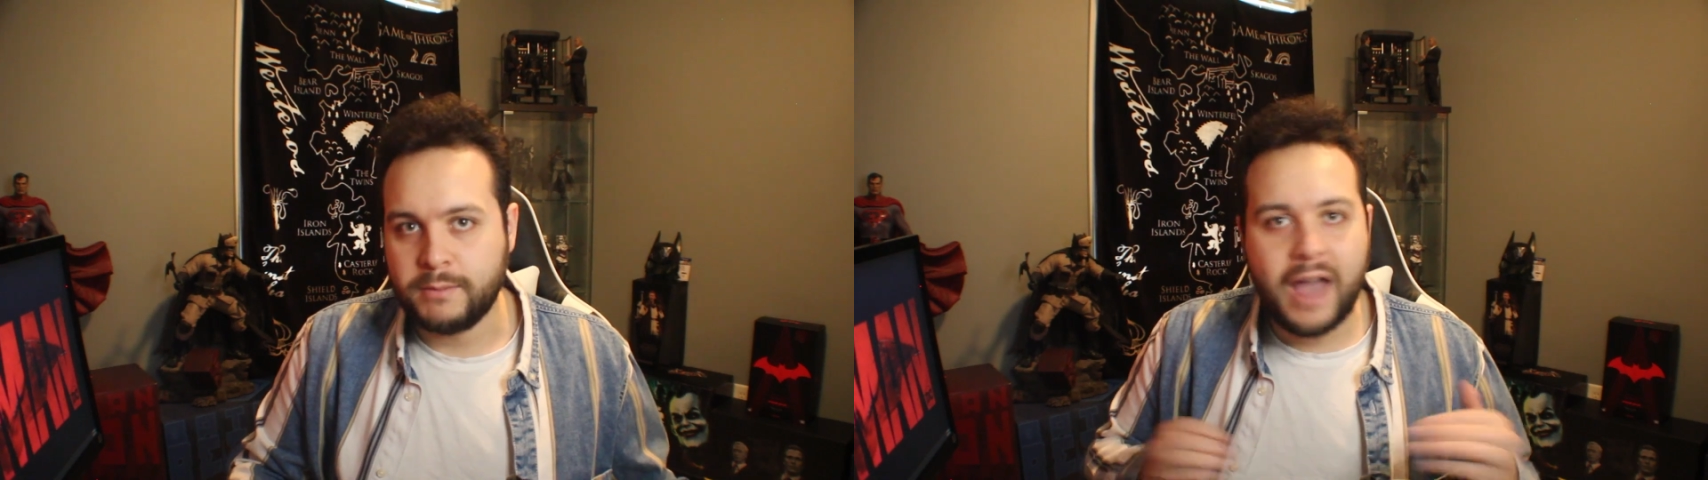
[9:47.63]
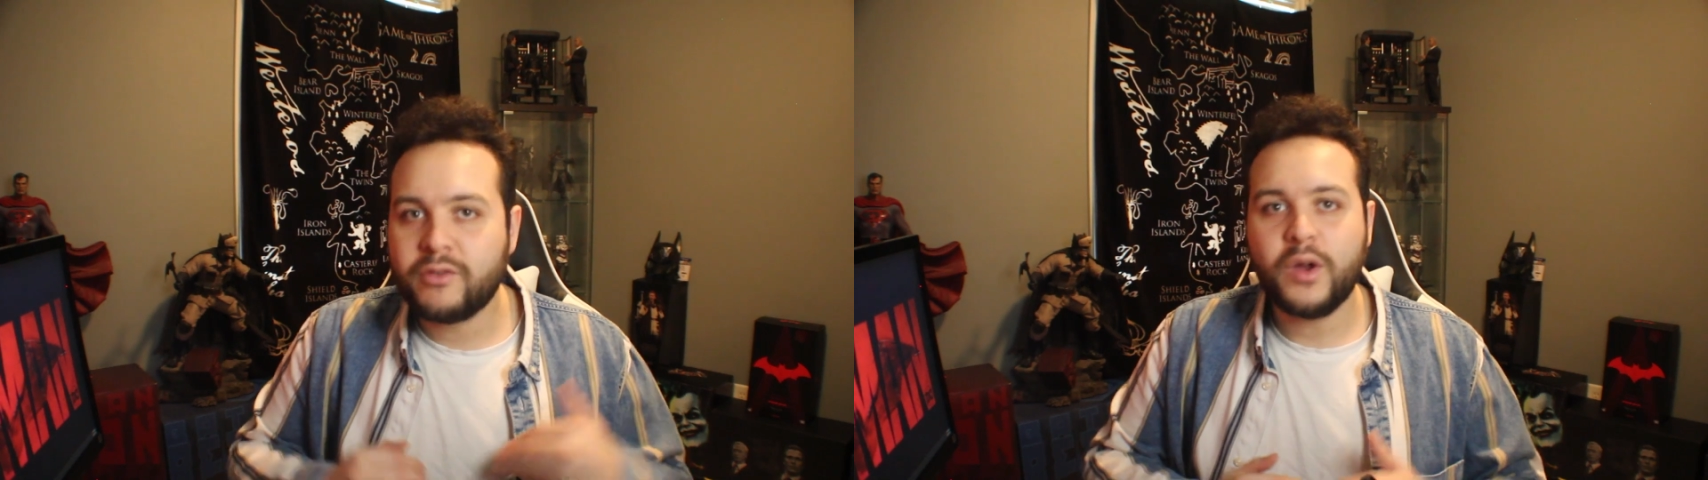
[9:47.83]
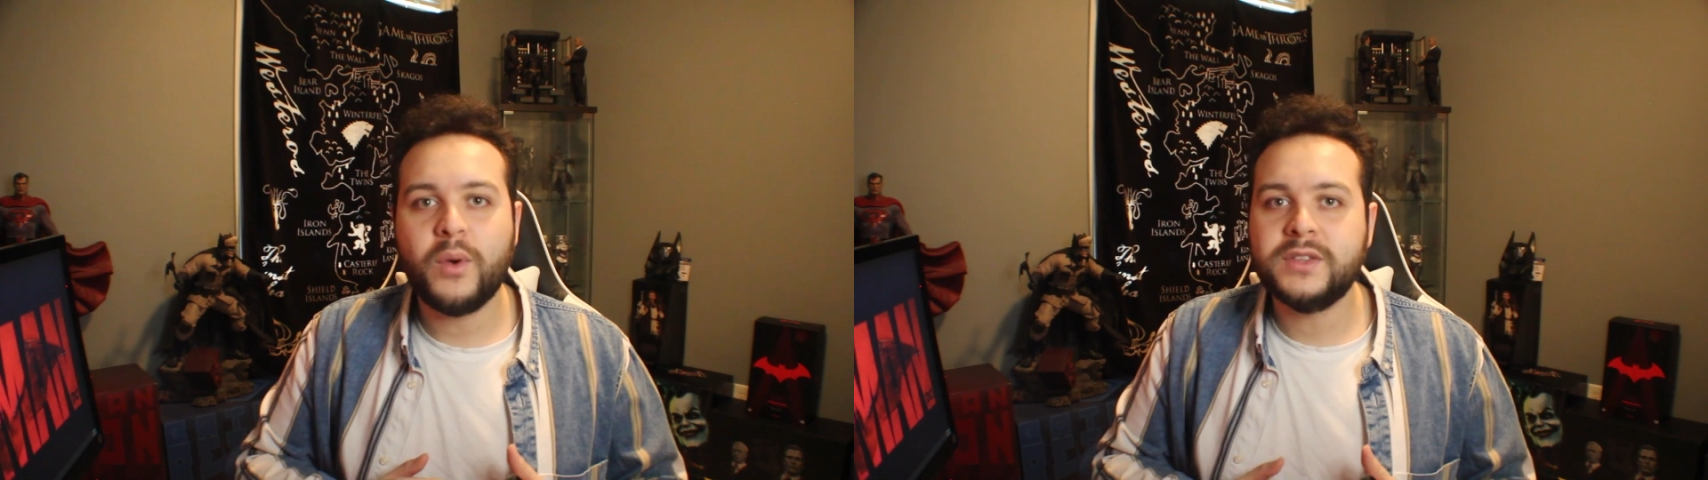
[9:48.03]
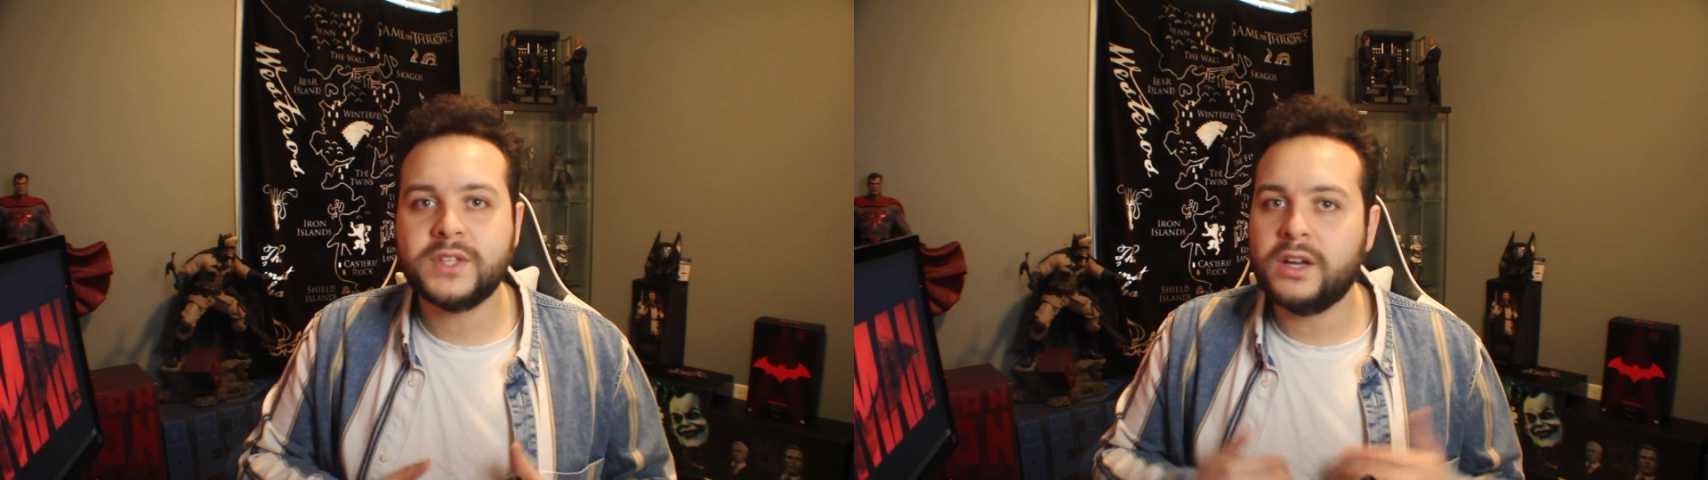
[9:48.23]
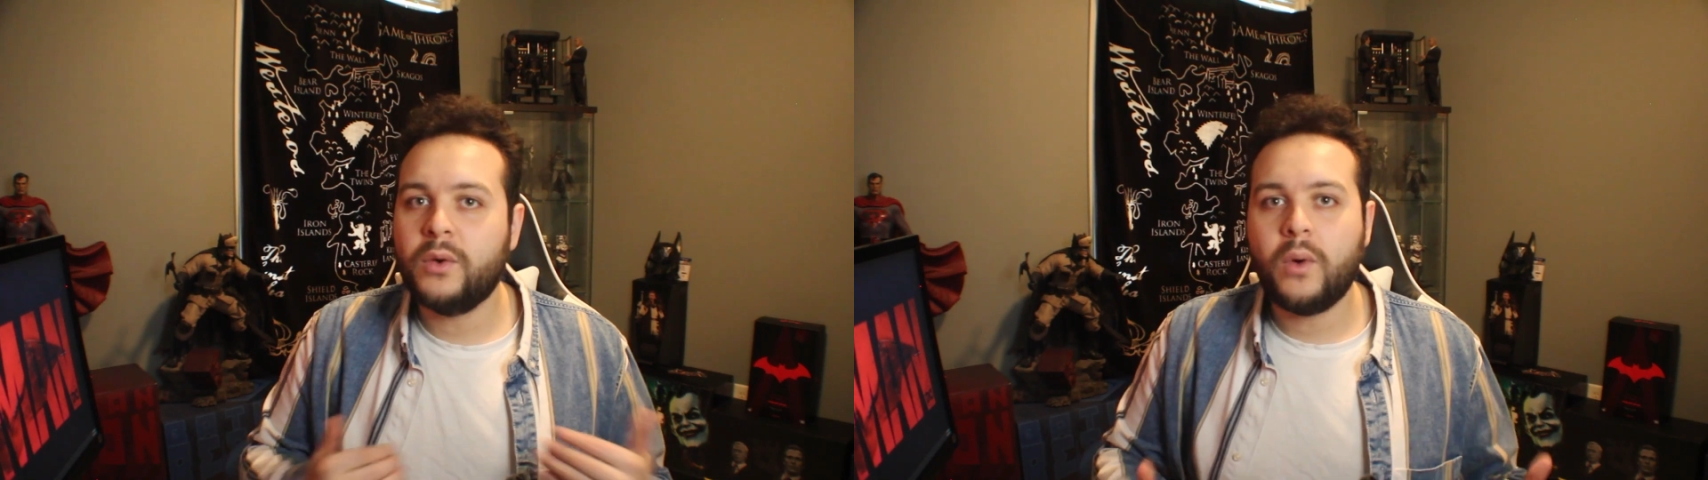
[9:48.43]
everyone's
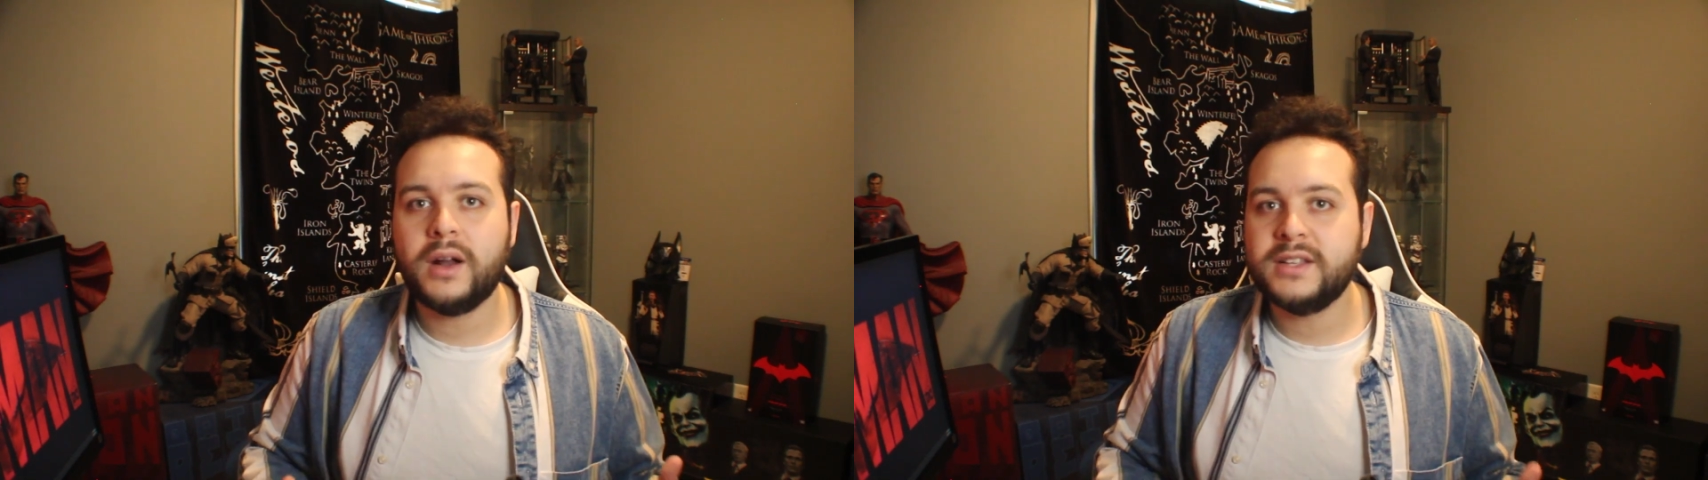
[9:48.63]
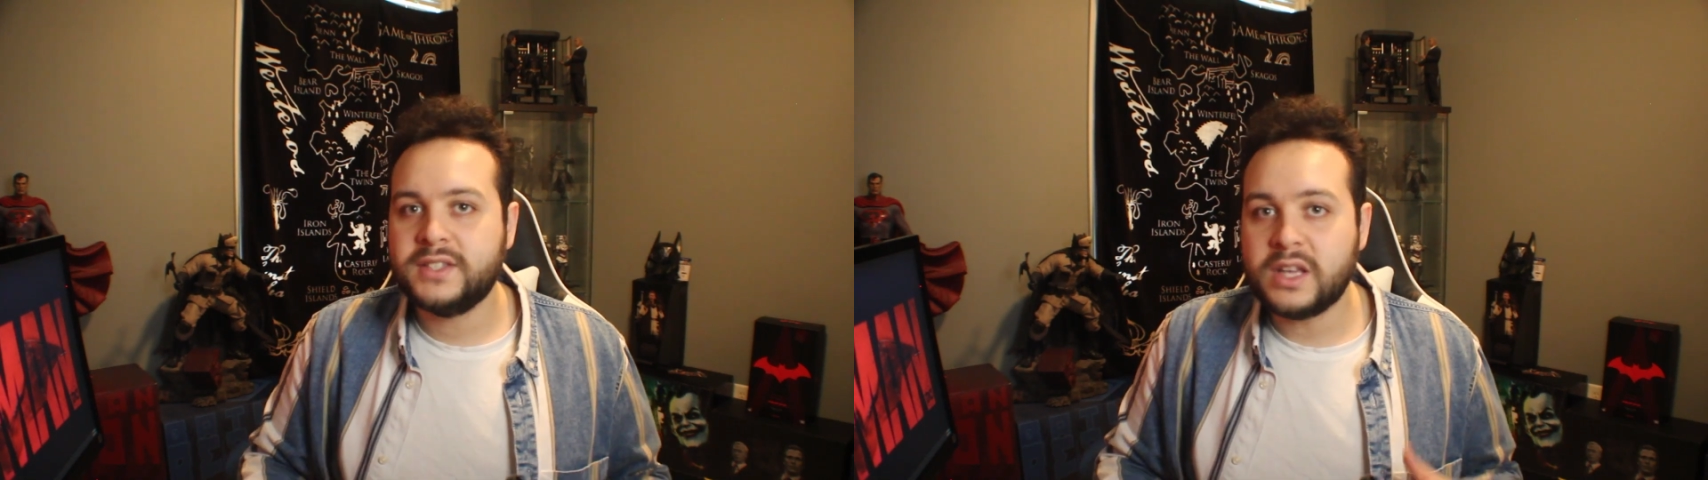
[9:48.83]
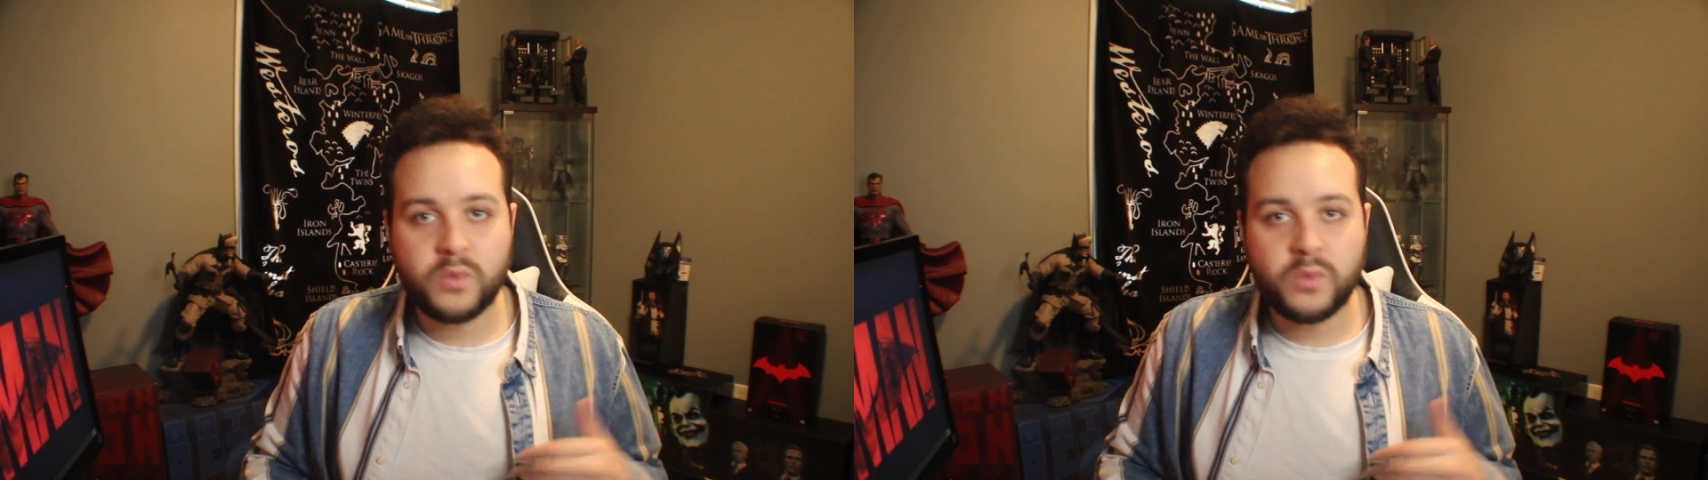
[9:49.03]
gonna wanna see